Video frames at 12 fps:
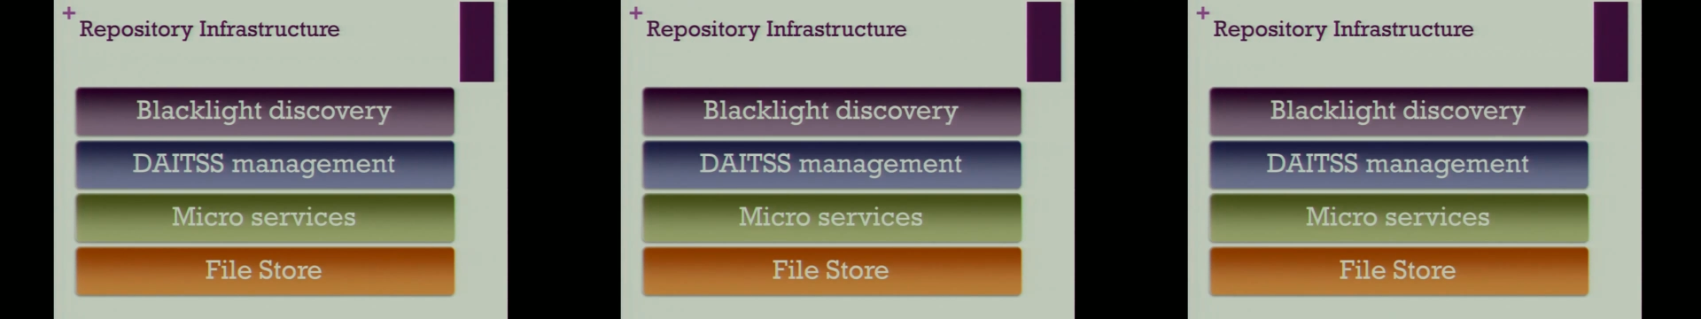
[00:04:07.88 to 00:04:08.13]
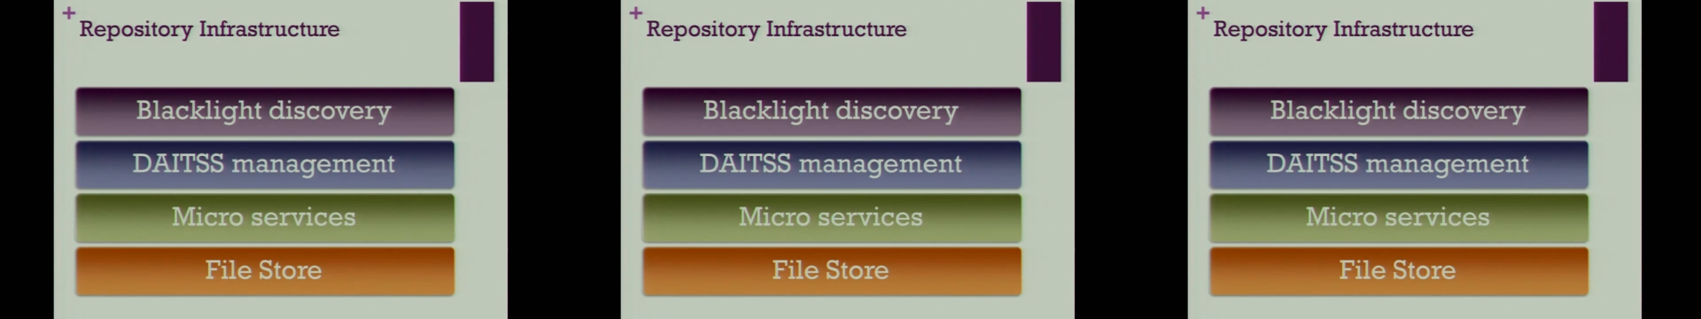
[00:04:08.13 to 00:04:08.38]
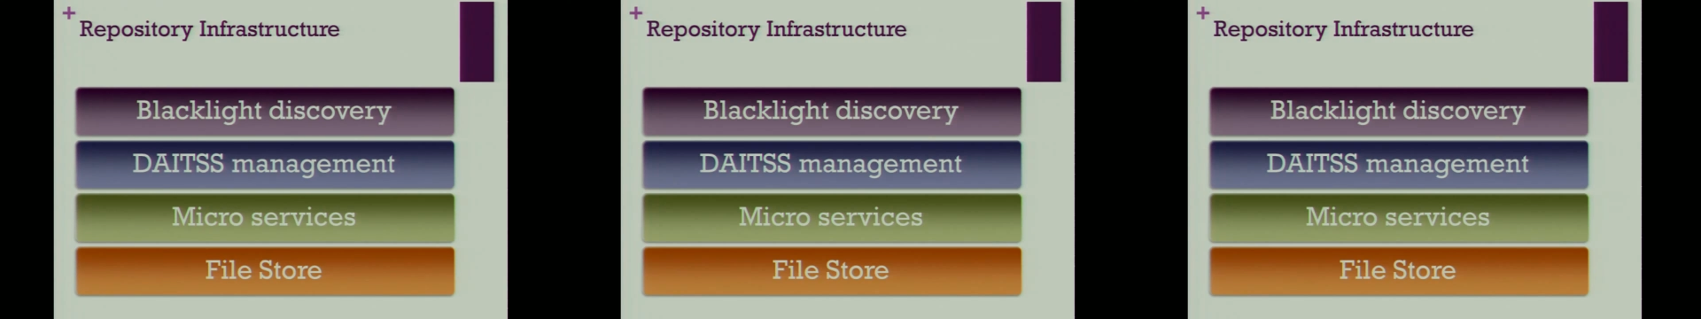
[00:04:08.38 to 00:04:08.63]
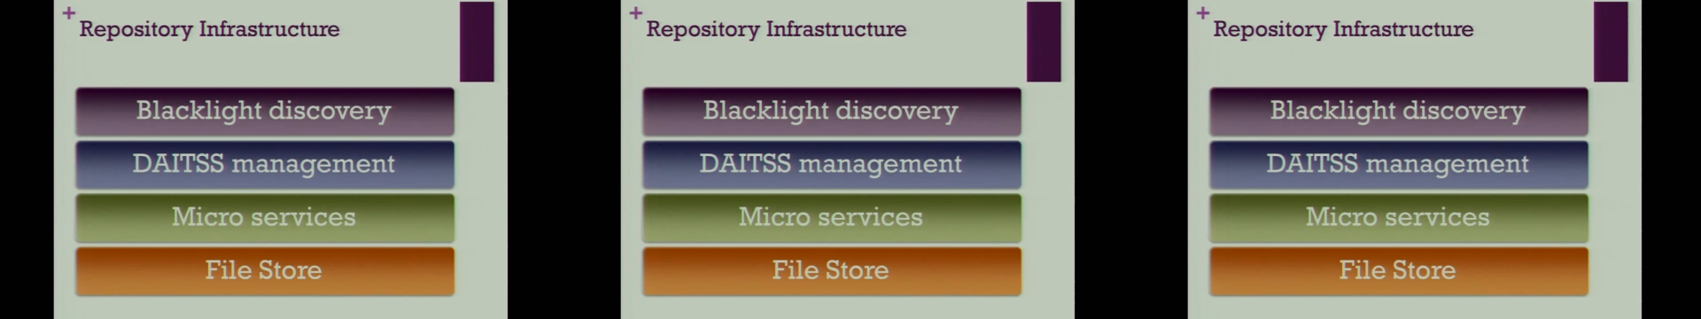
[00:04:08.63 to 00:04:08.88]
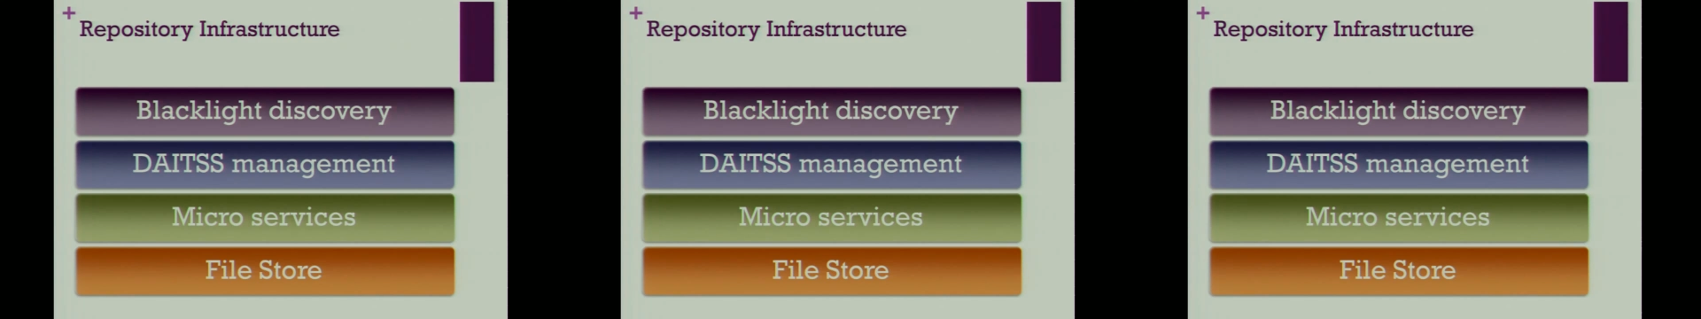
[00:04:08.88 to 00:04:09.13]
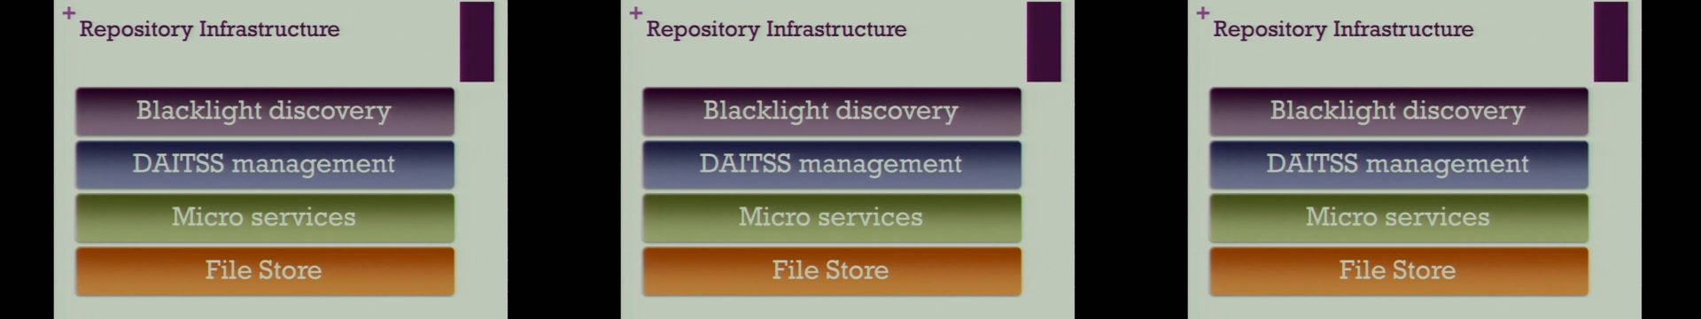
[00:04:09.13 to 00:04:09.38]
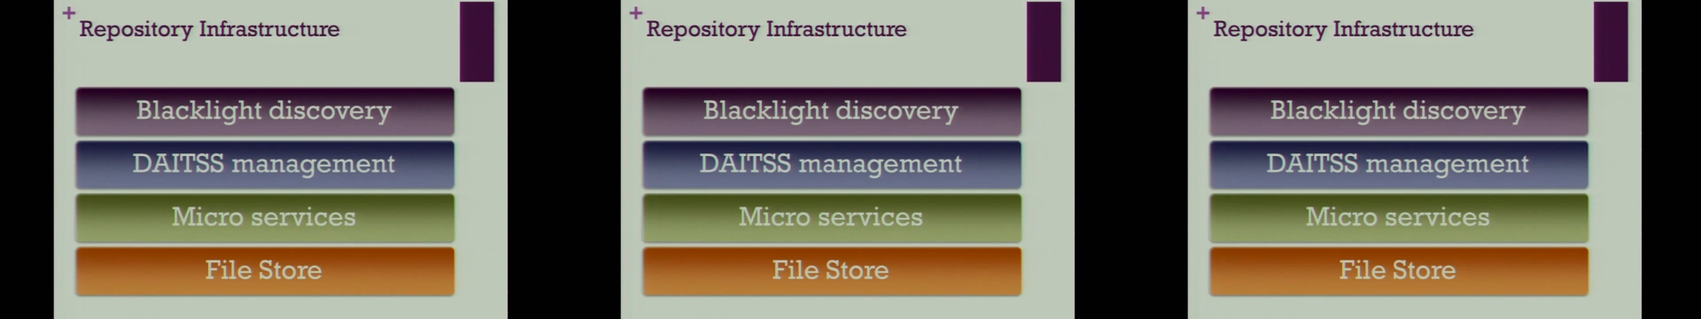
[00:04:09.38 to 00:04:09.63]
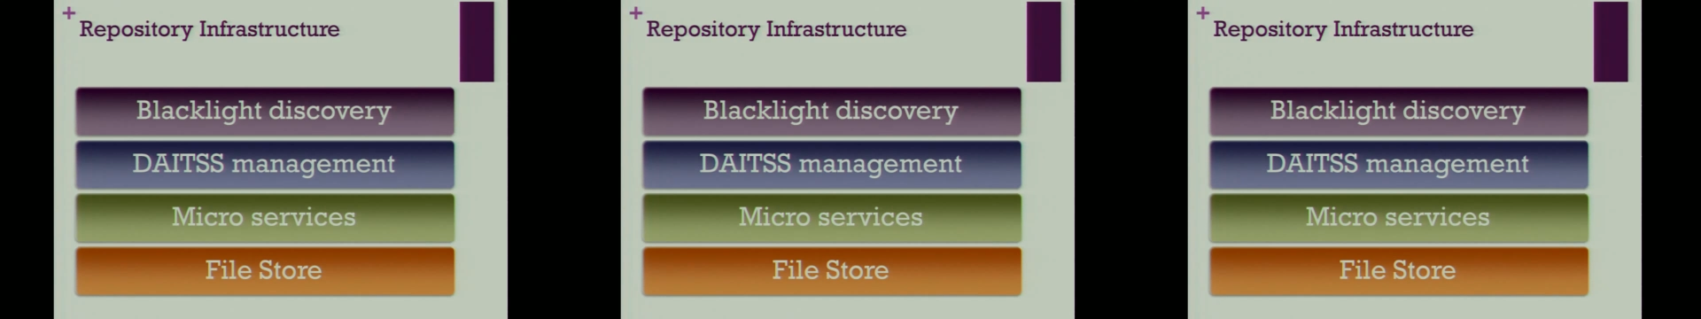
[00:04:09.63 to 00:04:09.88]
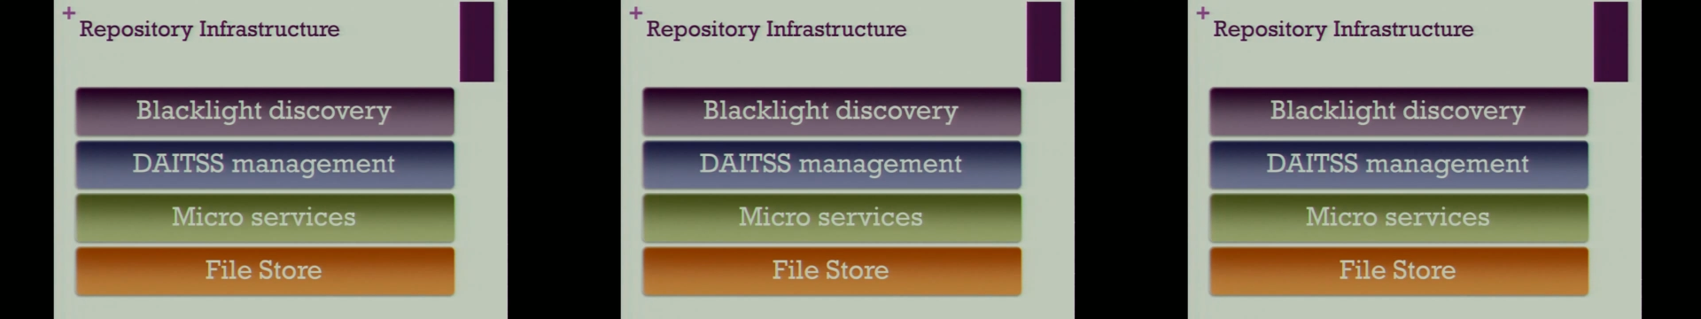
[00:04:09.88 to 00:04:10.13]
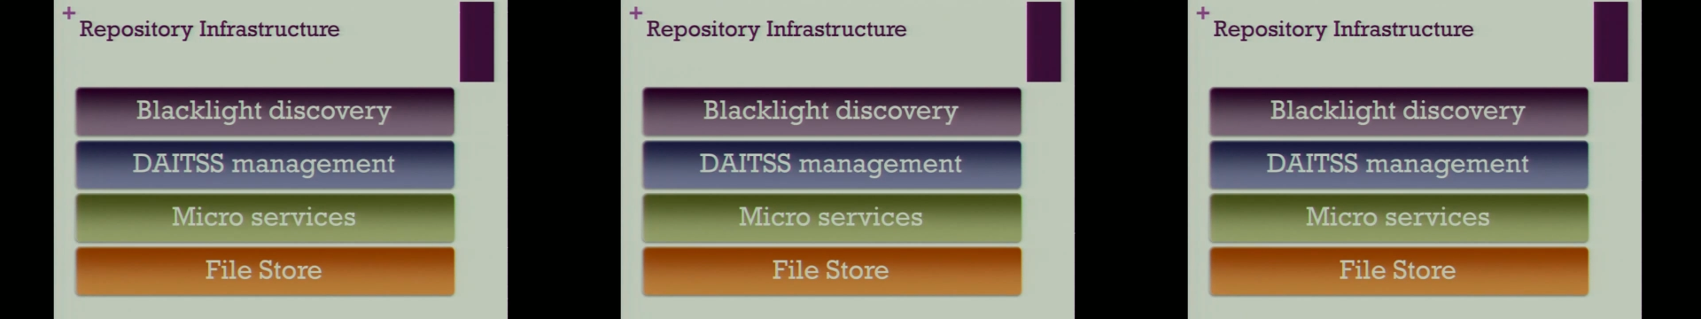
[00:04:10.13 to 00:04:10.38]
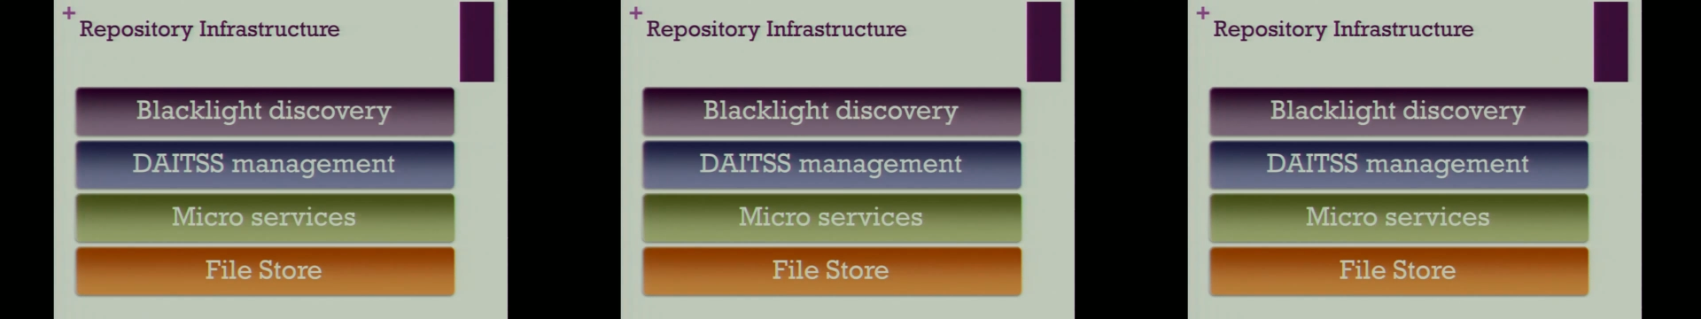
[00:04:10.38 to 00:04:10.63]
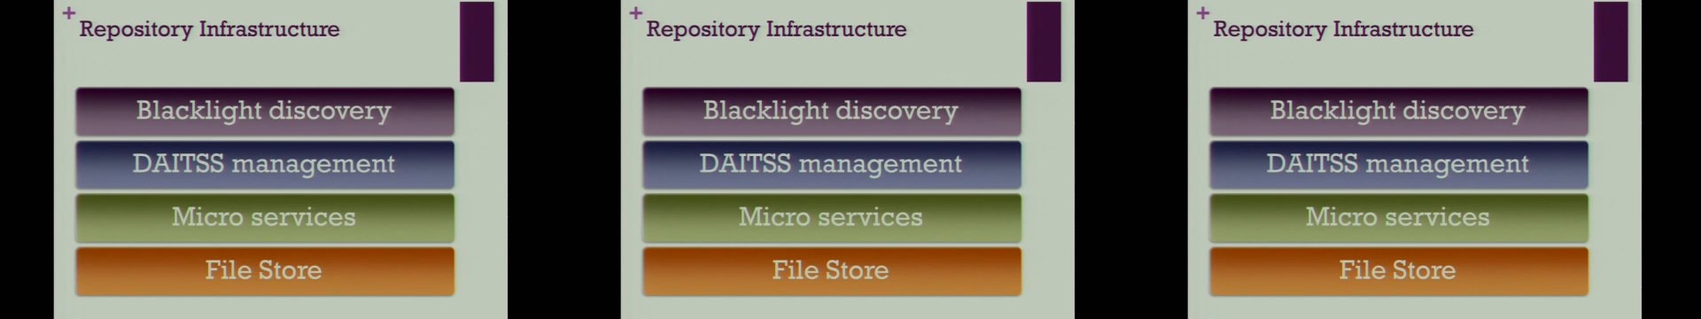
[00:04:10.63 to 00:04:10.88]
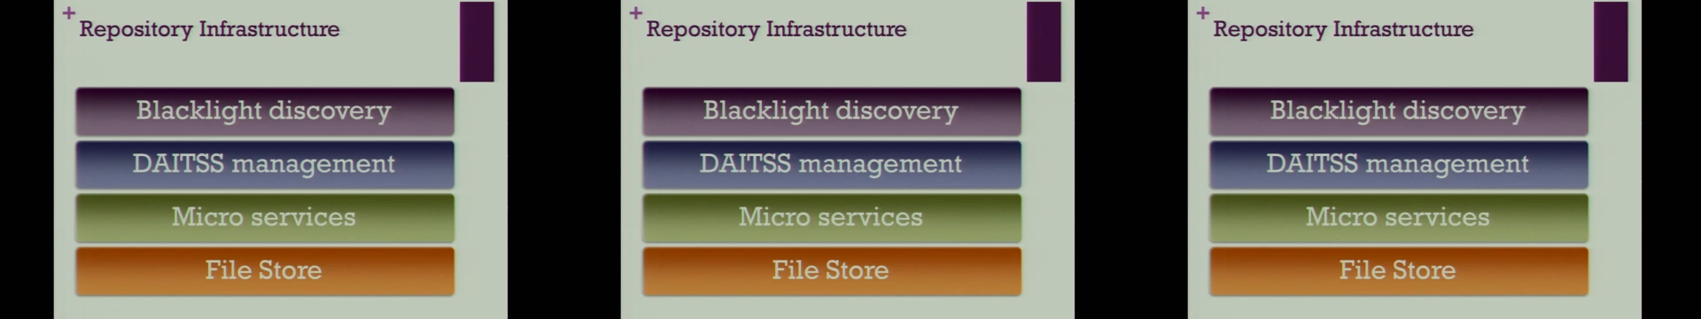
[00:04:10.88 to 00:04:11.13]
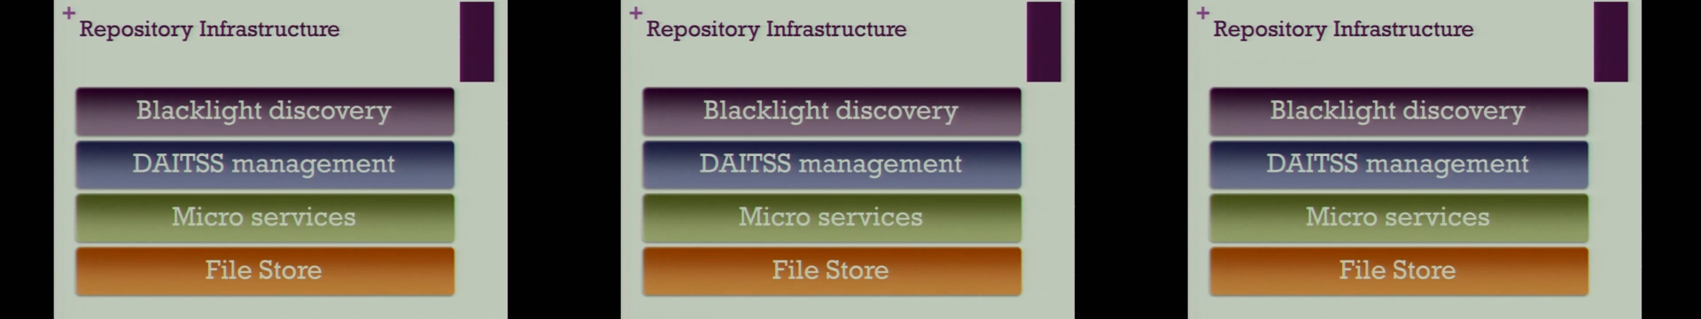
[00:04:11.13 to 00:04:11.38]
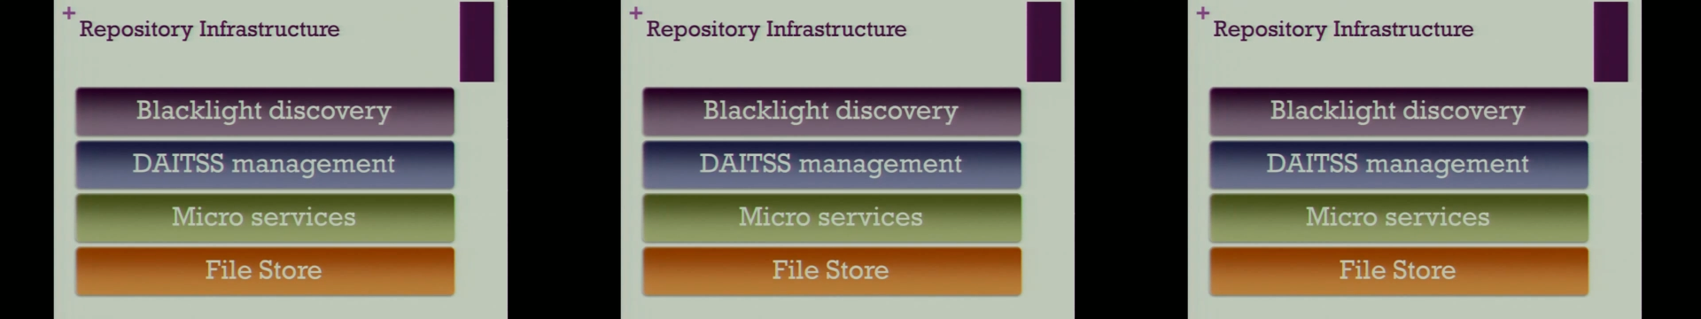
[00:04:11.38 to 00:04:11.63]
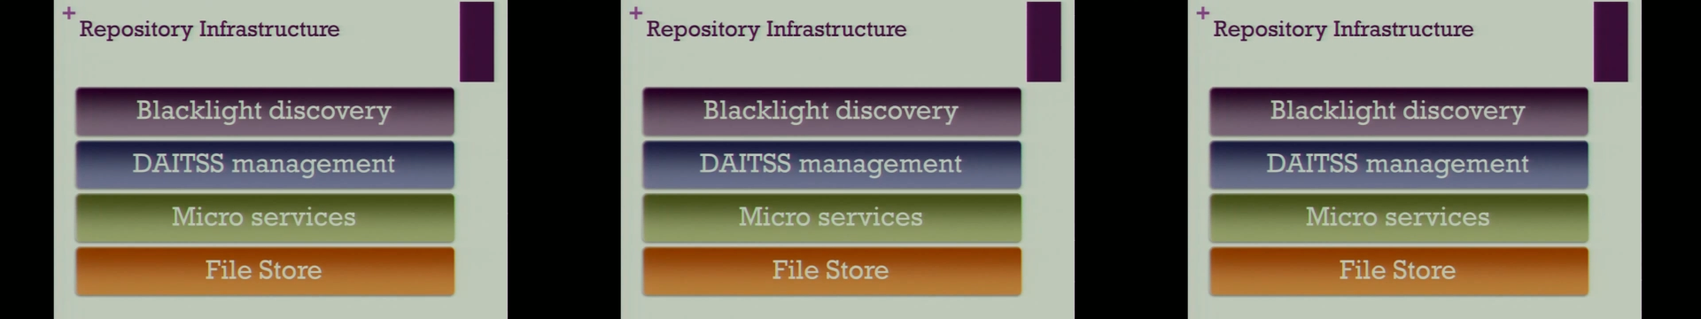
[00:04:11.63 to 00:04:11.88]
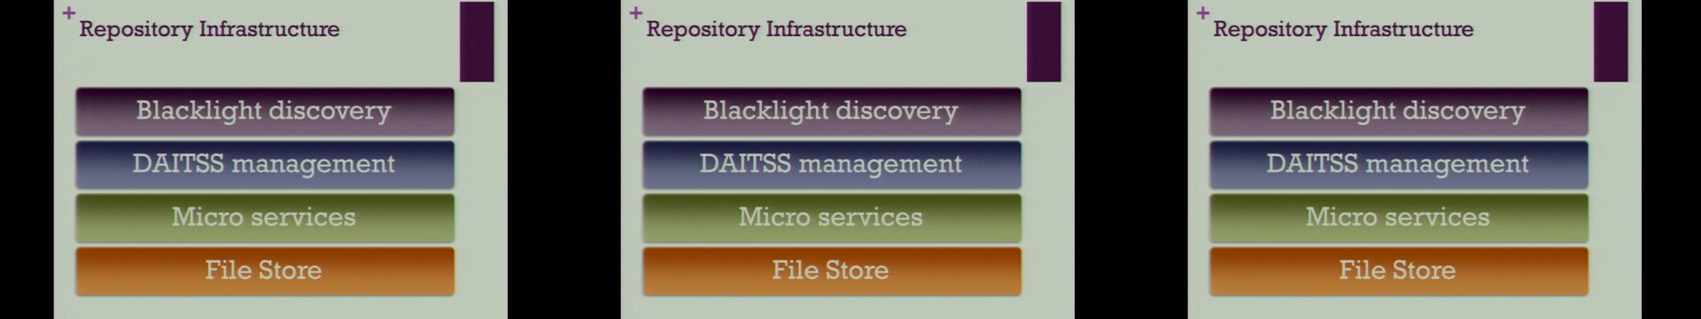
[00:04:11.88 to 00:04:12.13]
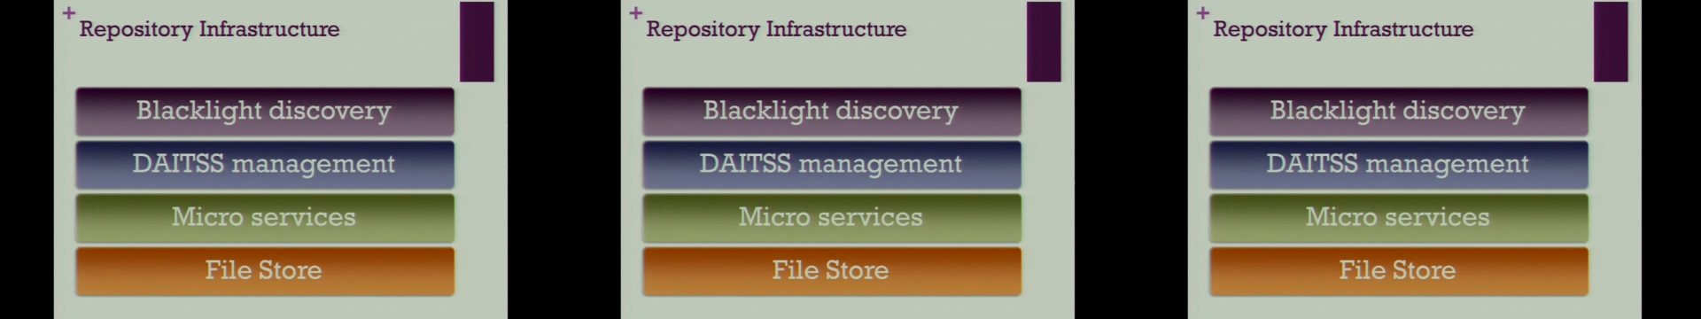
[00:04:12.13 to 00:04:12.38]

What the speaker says: [unreadable: no face in view]